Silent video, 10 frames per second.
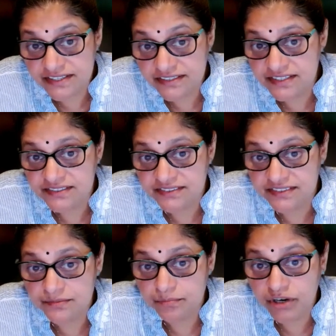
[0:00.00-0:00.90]
these
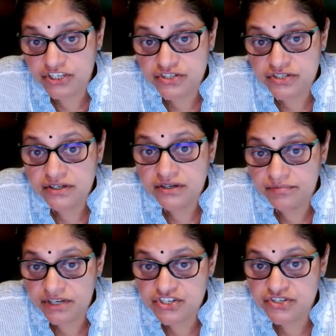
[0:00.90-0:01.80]
risks
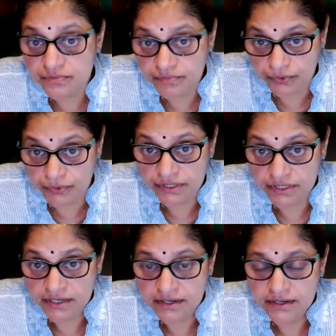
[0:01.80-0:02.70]
much more.
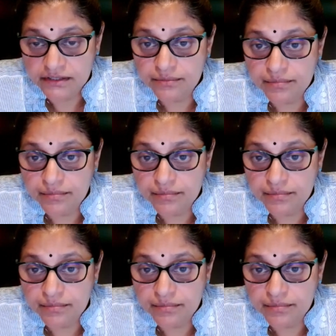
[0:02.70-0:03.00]
The